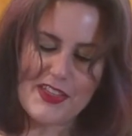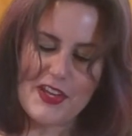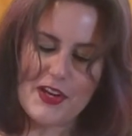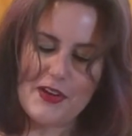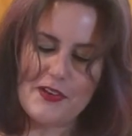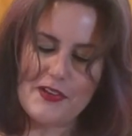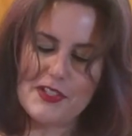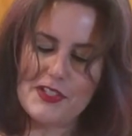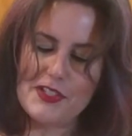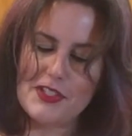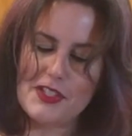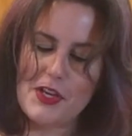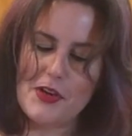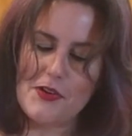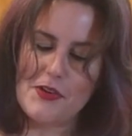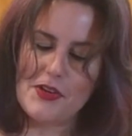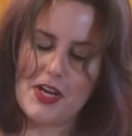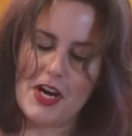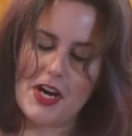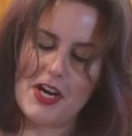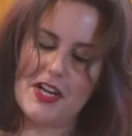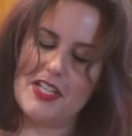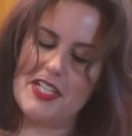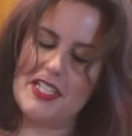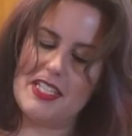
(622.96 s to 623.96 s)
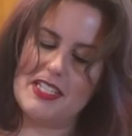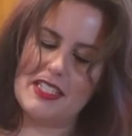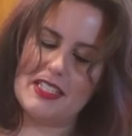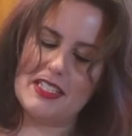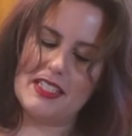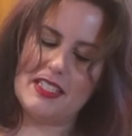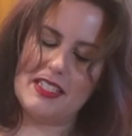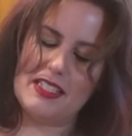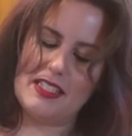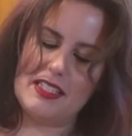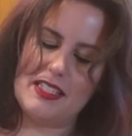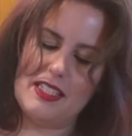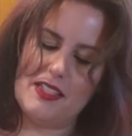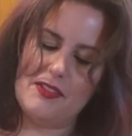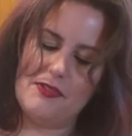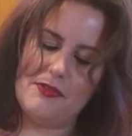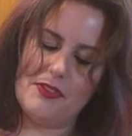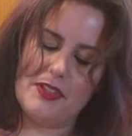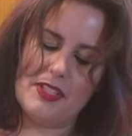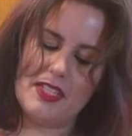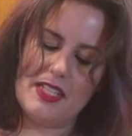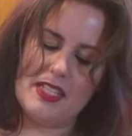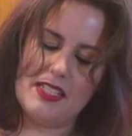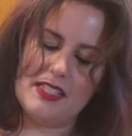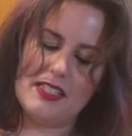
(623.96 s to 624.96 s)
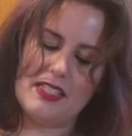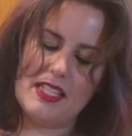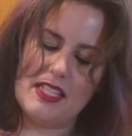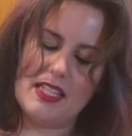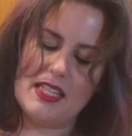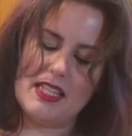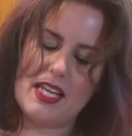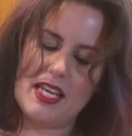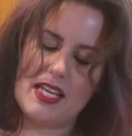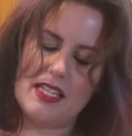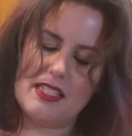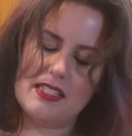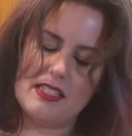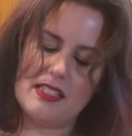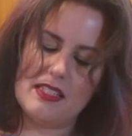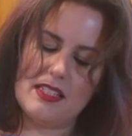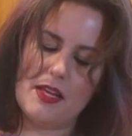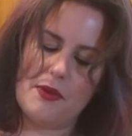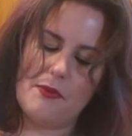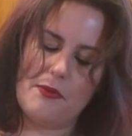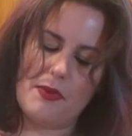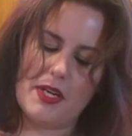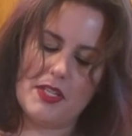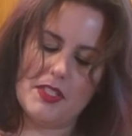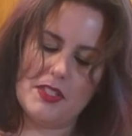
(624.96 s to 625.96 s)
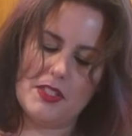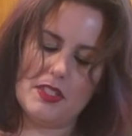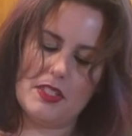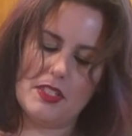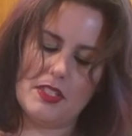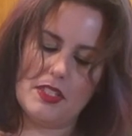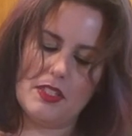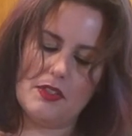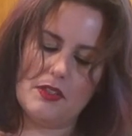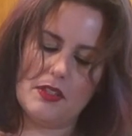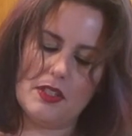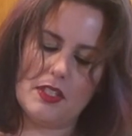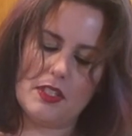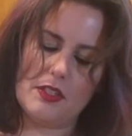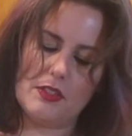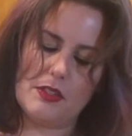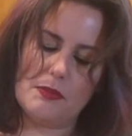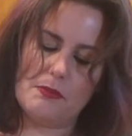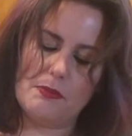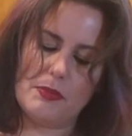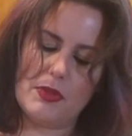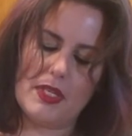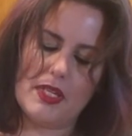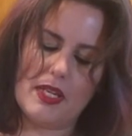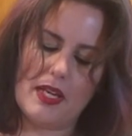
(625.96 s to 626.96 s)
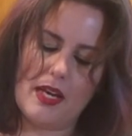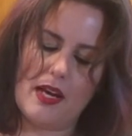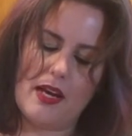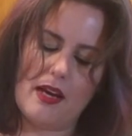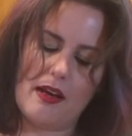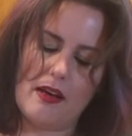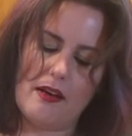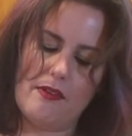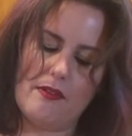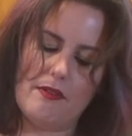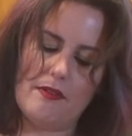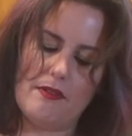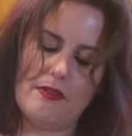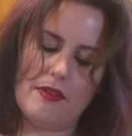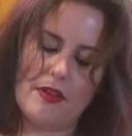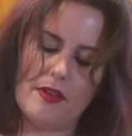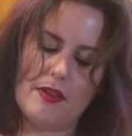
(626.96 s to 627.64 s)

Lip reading: is no garnish listed for this unless they want you to do a little sprig of